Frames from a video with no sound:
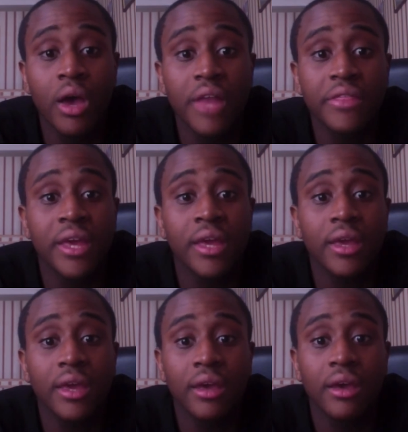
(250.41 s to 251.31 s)
I
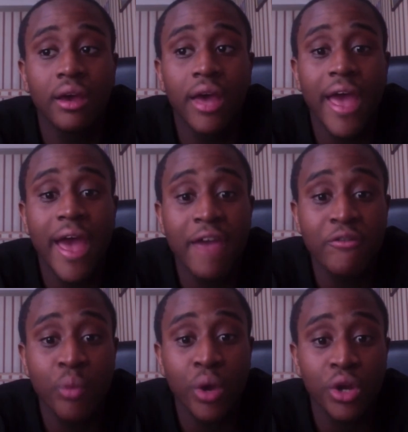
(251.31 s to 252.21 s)
think
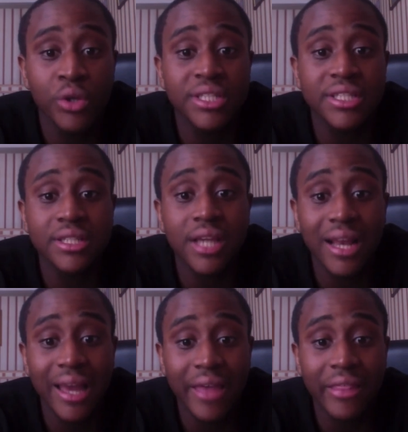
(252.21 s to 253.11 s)
everyone knows it's
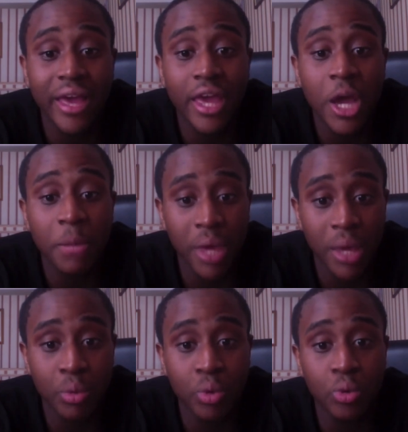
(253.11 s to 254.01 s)
clear that young
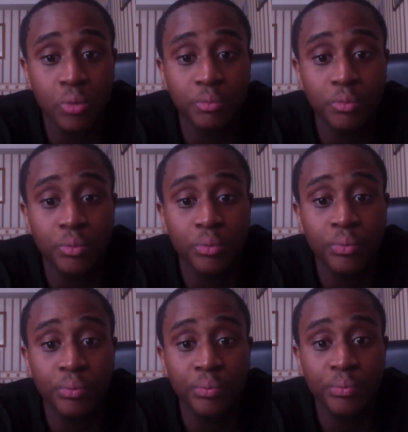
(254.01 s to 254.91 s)
people
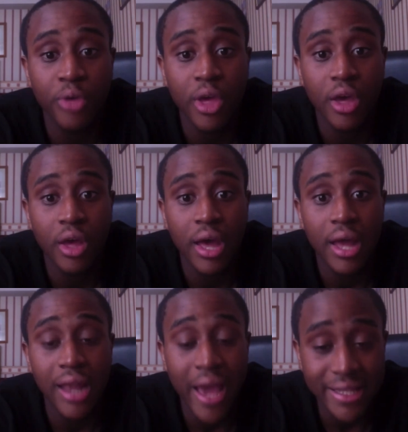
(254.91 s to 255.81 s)

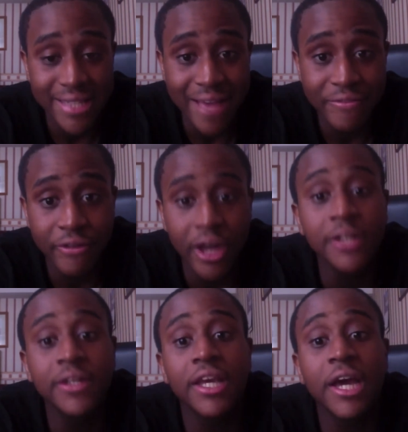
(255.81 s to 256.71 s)
like to have
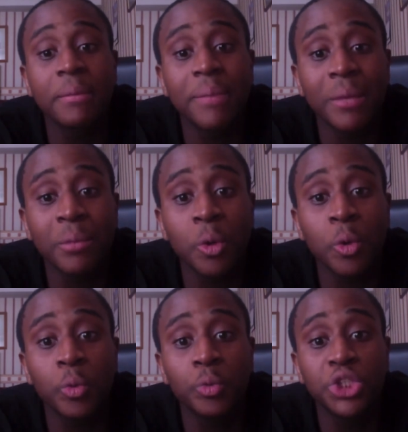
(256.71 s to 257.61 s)
fun. Young
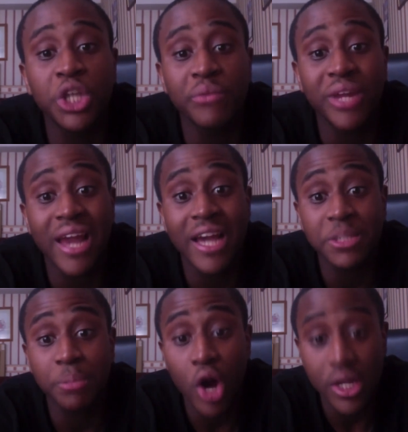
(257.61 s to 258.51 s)
people generally like
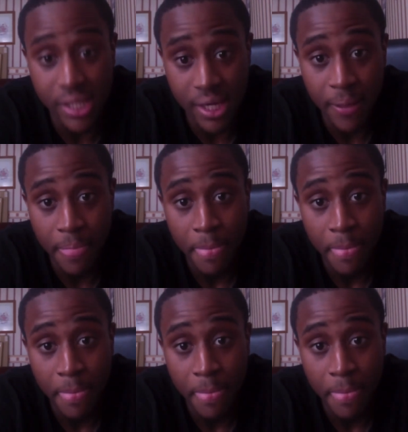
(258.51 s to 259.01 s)
to party.